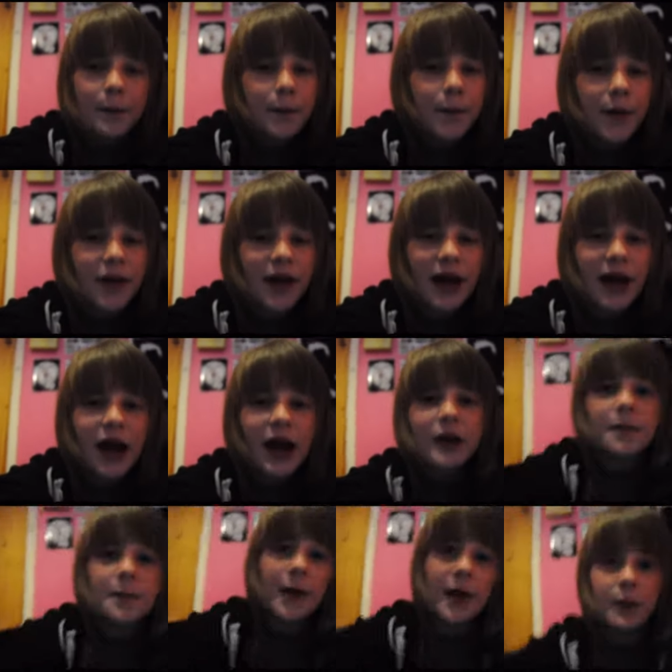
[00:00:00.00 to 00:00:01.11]
But that, uh,
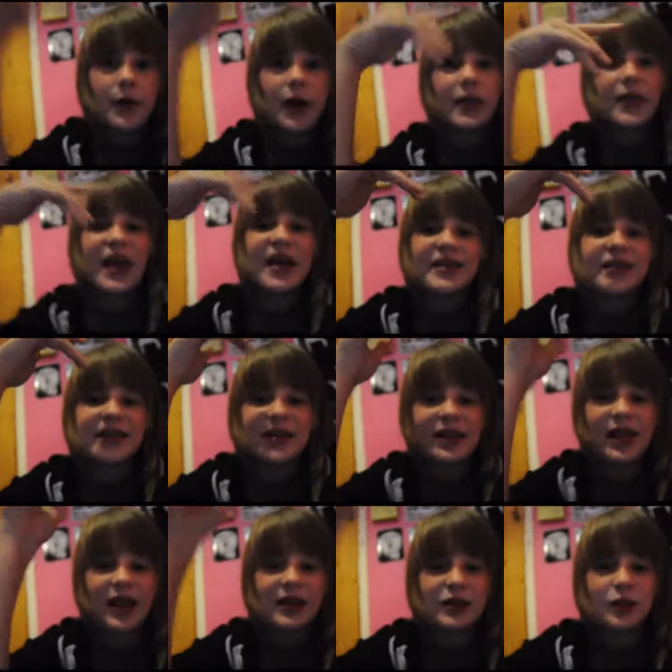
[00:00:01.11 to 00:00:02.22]
and by the way, the editing,
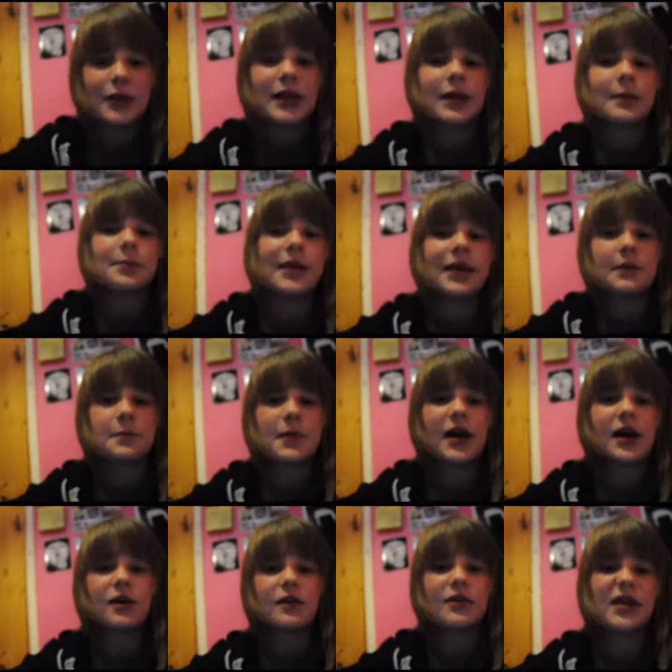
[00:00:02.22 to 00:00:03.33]
like the way that it plays
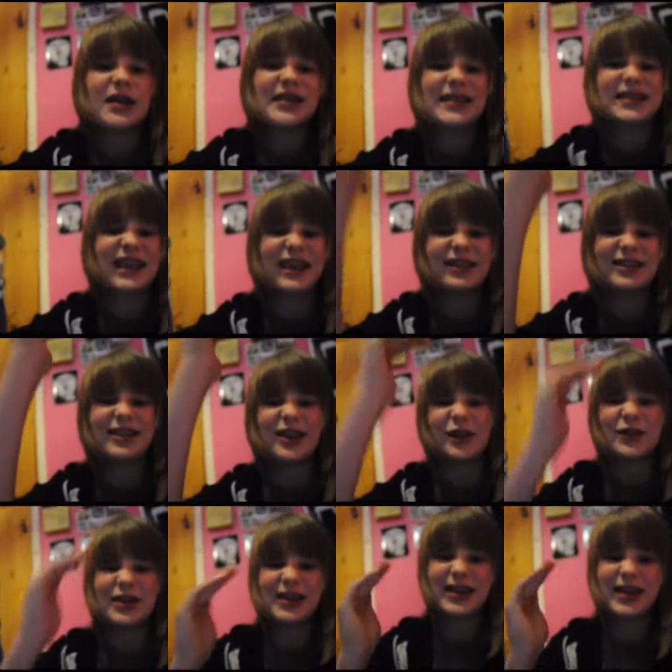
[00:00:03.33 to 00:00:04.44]
back on this, it's kind of slow
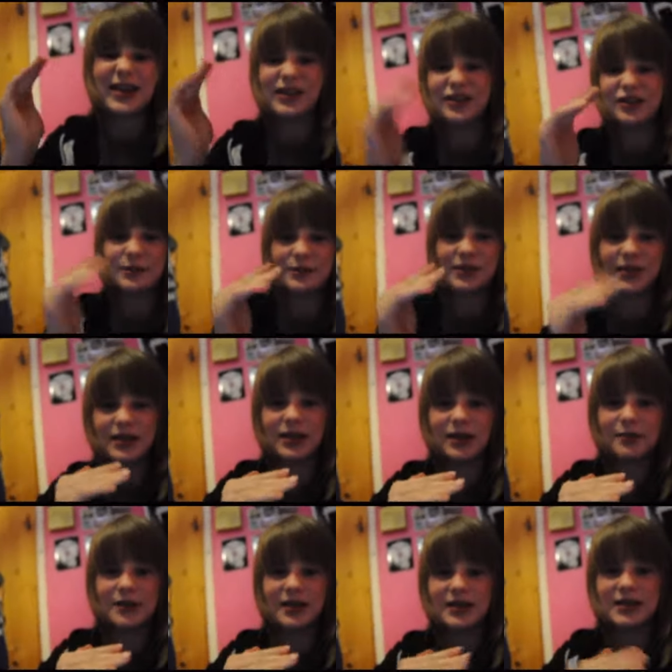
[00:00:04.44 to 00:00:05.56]
and it kind of jumps a little
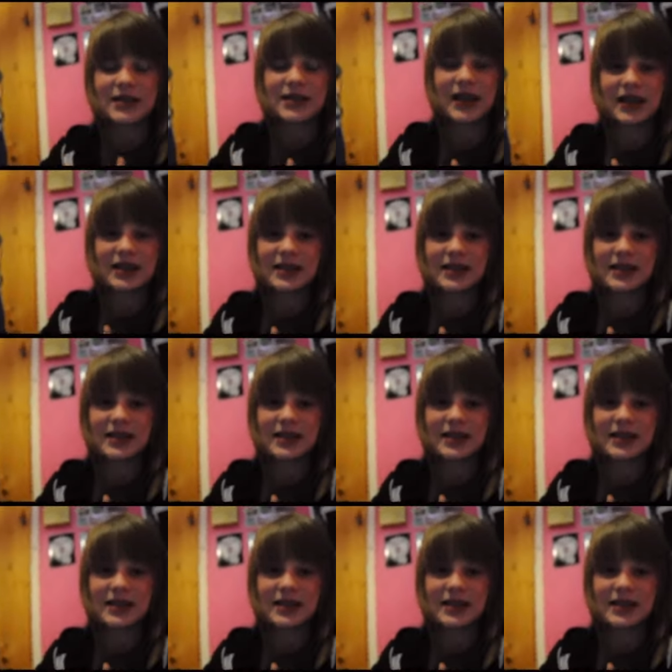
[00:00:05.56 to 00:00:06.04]
bit, so you kind of